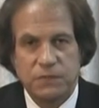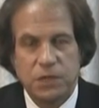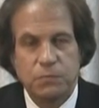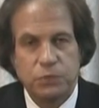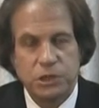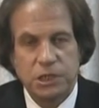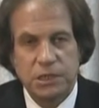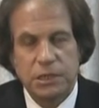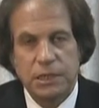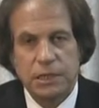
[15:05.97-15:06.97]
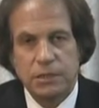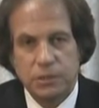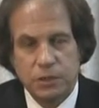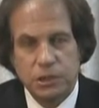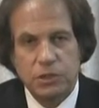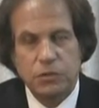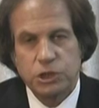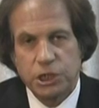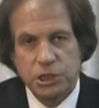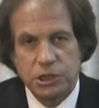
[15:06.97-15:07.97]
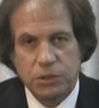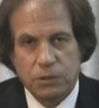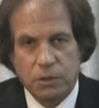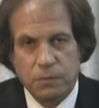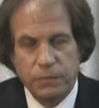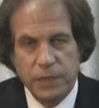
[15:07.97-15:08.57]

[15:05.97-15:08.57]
10%, notice no change at all.